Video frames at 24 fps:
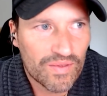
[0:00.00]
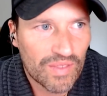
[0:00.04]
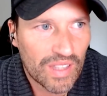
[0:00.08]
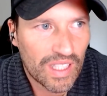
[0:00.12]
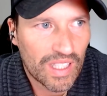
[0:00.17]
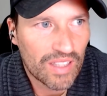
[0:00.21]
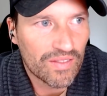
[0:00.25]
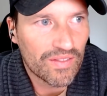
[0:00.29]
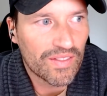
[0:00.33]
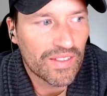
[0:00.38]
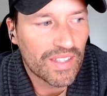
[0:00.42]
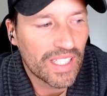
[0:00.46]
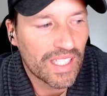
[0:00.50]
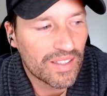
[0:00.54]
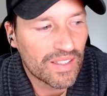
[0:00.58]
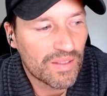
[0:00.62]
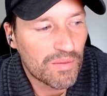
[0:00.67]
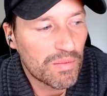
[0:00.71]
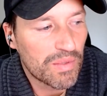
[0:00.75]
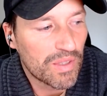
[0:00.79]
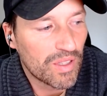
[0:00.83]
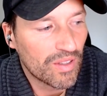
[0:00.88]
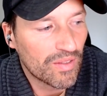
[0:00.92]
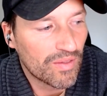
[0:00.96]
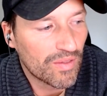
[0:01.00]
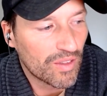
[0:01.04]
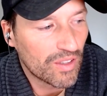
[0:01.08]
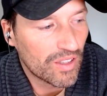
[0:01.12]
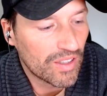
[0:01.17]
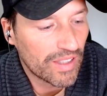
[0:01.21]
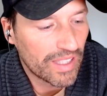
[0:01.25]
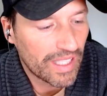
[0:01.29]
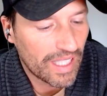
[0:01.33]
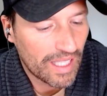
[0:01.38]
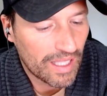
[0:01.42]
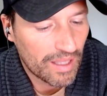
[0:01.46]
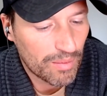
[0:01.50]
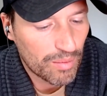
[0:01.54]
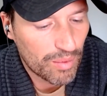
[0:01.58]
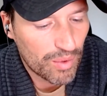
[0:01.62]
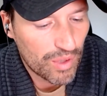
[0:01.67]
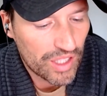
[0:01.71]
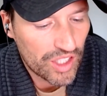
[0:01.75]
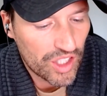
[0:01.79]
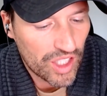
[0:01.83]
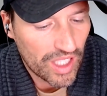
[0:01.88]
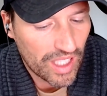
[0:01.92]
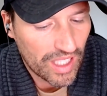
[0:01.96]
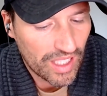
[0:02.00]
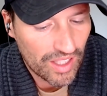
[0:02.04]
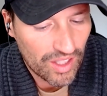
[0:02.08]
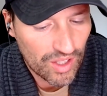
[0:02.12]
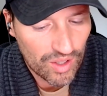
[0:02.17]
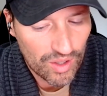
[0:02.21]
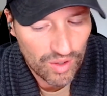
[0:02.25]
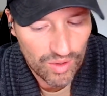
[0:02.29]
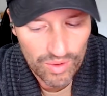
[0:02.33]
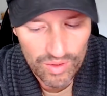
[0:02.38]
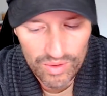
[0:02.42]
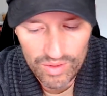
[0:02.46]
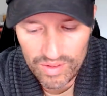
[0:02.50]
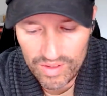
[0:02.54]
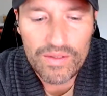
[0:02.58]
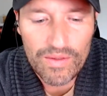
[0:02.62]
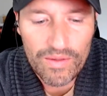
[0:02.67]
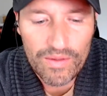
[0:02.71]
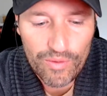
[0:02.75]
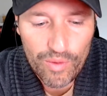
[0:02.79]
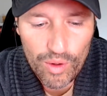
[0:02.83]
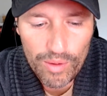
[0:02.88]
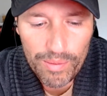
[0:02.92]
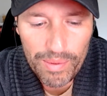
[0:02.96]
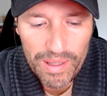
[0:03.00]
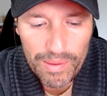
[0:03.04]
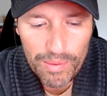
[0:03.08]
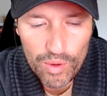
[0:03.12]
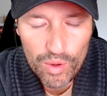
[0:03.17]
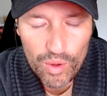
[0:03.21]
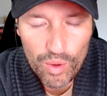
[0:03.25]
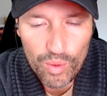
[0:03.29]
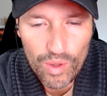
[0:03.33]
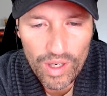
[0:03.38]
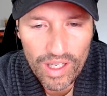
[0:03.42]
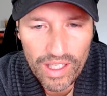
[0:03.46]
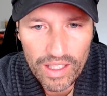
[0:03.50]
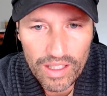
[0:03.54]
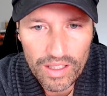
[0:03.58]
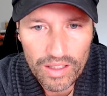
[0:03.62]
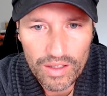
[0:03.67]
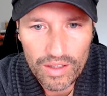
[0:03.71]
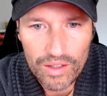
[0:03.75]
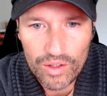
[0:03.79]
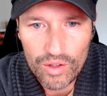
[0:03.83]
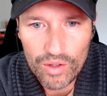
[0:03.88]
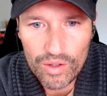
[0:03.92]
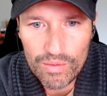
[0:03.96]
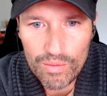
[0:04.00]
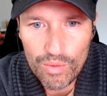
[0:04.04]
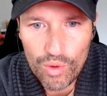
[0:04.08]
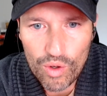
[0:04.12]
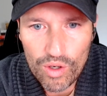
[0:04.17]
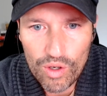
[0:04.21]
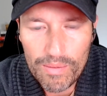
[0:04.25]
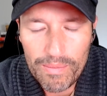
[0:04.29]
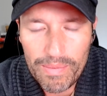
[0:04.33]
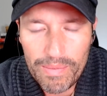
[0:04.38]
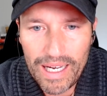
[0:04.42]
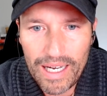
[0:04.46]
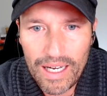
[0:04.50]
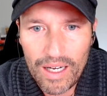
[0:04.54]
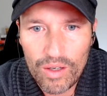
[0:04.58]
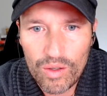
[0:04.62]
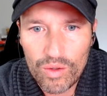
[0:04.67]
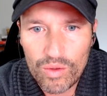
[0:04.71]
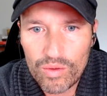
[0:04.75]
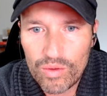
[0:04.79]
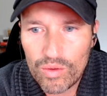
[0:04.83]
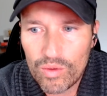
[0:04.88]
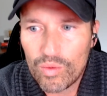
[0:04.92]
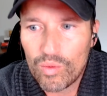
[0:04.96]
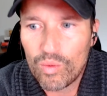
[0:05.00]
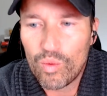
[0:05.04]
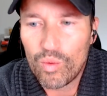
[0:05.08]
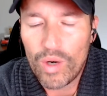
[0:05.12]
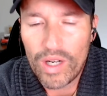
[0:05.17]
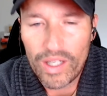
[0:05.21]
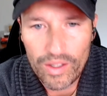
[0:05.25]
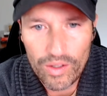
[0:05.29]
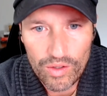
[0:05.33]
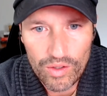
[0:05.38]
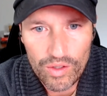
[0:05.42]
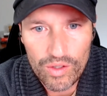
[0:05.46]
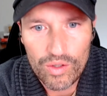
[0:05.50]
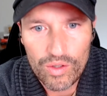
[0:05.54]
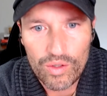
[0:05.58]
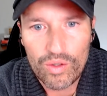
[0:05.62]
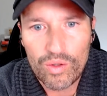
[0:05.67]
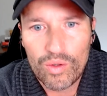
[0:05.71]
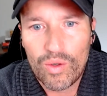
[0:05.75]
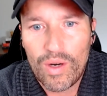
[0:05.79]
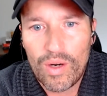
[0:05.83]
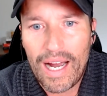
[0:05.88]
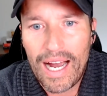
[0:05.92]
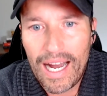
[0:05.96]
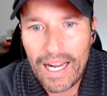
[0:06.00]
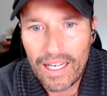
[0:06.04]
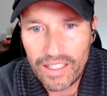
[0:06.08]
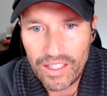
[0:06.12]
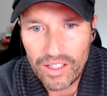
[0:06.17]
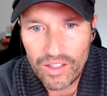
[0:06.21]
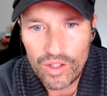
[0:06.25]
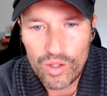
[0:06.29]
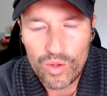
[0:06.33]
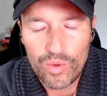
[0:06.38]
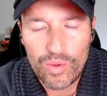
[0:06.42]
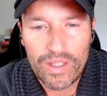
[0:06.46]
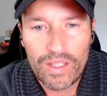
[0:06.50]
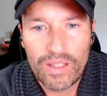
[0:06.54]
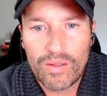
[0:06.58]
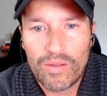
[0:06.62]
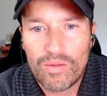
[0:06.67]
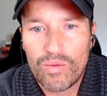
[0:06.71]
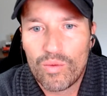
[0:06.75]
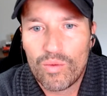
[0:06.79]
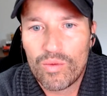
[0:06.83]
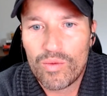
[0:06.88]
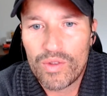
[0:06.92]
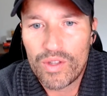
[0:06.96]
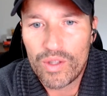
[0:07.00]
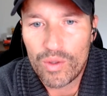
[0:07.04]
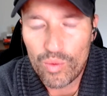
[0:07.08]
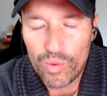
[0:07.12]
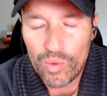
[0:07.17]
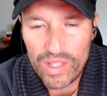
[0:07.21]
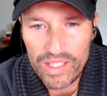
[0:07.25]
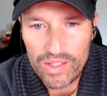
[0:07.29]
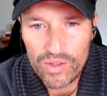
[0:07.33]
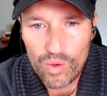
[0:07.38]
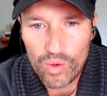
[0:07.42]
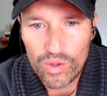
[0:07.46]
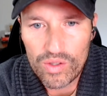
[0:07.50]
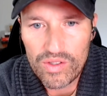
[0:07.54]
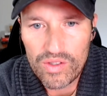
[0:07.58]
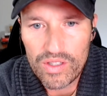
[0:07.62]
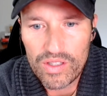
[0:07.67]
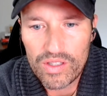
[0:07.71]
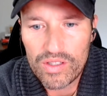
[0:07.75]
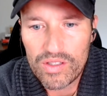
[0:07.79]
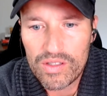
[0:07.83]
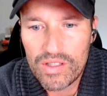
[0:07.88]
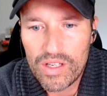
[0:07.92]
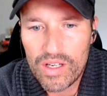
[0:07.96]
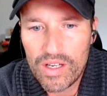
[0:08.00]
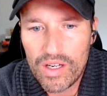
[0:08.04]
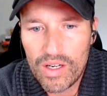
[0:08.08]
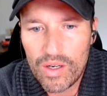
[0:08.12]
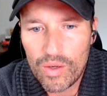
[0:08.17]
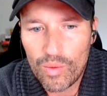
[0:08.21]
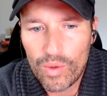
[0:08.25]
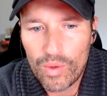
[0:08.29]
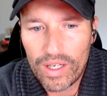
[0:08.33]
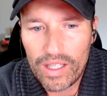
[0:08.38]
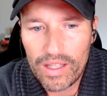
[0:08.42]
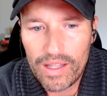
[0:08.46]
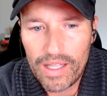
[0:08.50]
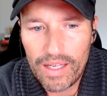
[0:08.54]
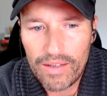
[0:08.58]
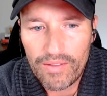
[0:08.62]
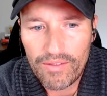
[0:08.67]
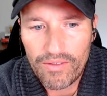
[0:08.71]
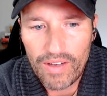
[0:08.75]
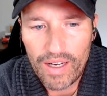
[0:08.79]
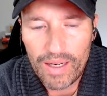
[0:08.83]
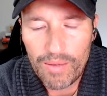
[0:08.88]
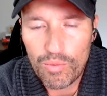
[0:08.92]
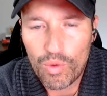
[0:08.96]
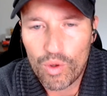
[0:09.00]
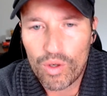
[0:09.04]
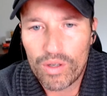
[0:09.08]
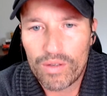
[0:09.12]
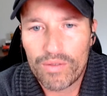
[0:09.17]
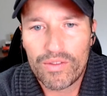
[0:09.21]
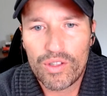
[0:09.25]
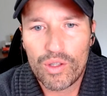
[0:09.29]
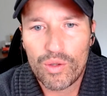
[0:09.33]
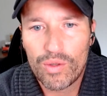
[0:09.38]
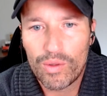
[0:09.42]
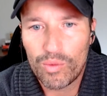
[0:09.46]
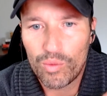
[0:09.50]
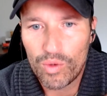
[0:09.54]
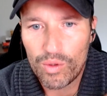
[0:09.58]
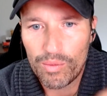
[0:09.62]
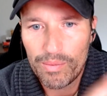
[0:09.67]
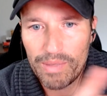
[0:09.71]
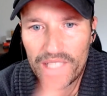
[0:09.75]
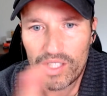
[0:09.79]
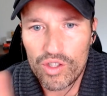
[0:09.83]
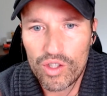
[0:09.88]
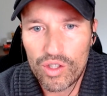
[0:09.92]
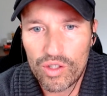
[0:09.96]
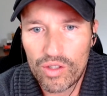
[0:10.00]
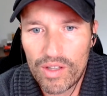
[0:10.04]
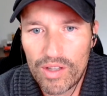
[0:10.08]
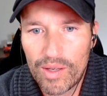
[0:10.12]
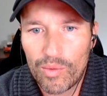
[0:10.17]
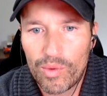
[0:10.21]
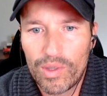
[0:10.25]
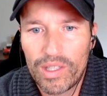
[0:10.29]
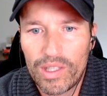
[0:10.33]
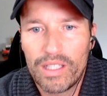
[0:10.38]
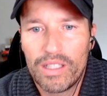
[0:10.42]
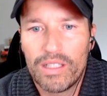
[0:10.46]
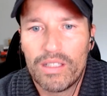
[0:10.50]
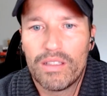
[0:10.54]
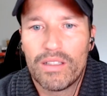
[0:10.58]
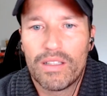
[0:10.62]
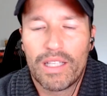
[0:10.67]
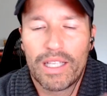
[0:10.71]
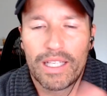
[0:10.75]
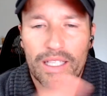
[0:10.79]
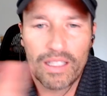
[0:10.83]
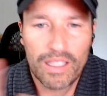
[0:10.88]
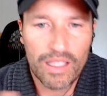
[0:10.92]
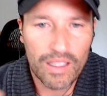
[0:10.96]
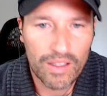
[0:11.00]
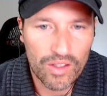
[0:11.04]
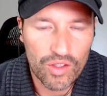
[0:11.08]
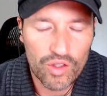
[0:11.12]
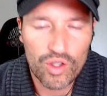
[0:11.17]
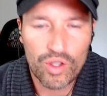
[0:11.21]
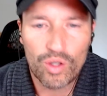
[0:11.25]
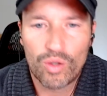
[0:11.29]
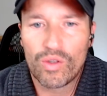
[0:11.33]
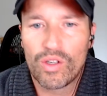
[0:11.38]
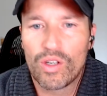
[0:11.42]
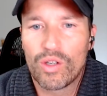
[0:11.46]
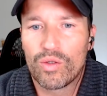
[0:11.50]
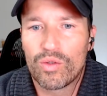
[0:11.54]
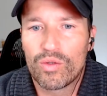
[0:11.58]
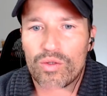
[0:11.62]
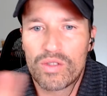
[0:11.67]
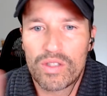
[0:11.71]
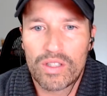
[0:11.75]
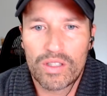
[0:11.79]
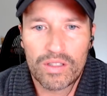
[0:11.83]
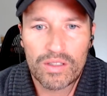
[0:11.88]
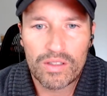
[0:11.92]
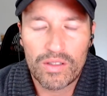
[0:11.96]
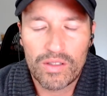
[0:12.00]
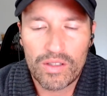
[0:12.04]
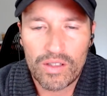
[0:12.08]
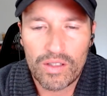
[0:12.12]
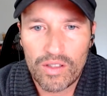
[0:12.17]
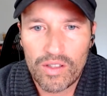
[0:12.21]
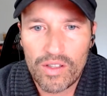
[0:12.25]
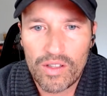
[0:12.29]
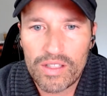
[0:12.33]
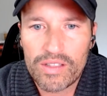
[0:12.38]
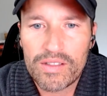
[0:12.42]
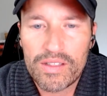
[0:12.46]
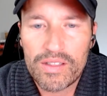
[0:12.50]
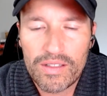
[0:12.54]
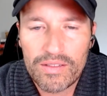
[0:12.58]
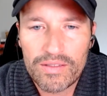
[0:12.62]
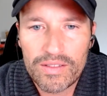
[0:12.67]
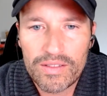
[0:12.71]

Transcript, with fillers: Well, that's beautiful, and I appreciate you. For people who want to learn more about what you do, how you do it, the resources, where can they find more of you? And we'll make sure that we link it in the show notes and, and all that stuff.